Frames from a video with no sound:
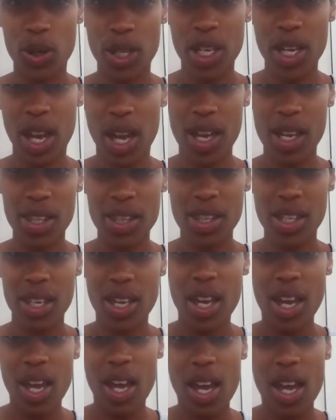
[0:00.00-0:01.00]
28th.
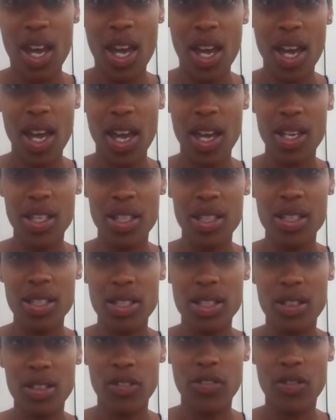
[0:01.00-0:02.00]
And it
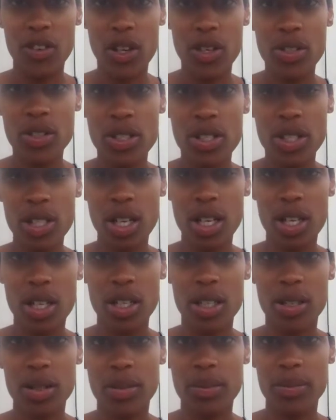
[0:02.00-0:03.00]
is the first
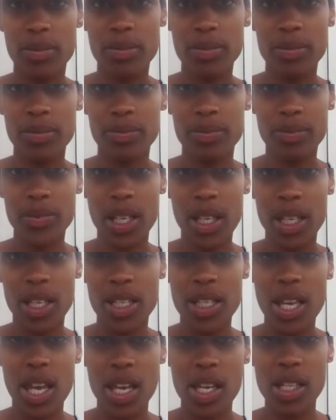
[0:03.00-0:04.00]

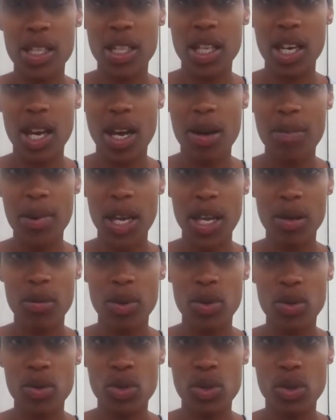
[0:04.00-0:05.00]
day that I'm
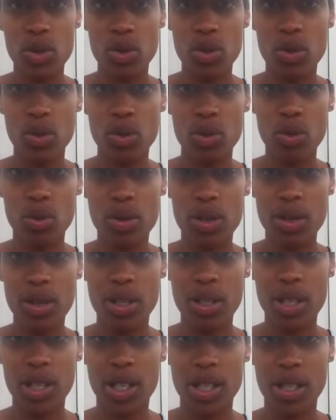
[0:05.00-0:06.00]
able to
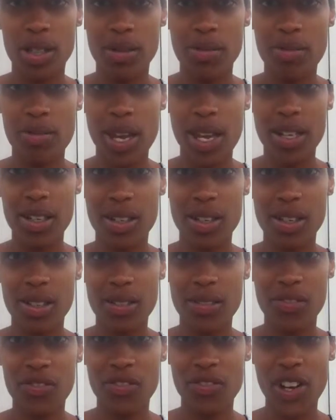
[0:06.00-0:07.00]
make
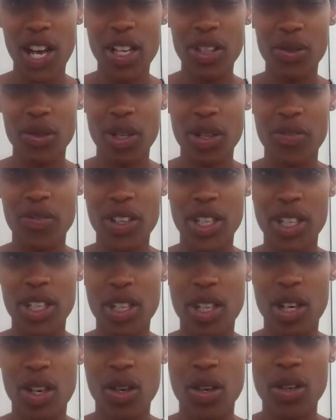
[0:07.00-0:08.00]
a follow-up
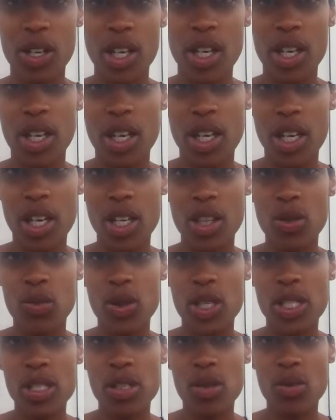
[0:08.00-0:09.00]
video. And the
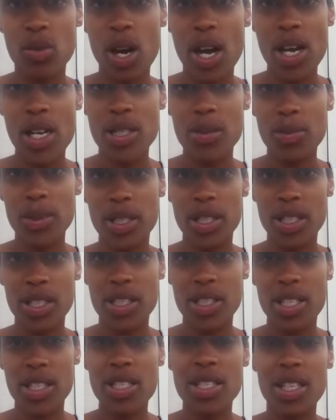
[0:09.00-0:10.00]
reason why is
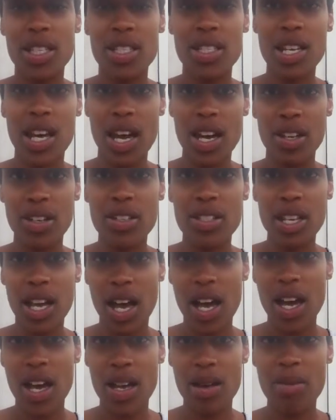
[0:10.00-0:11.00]
because this entire
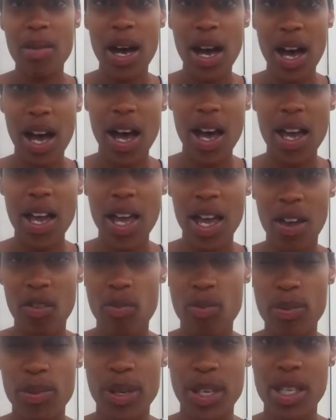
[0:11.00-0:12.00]
time I
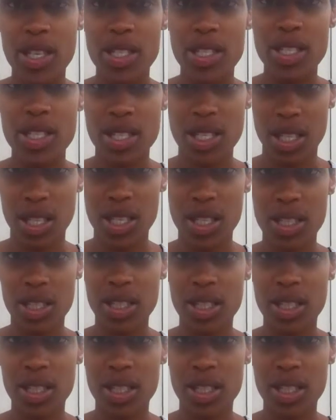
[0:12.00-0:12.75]
have been sick.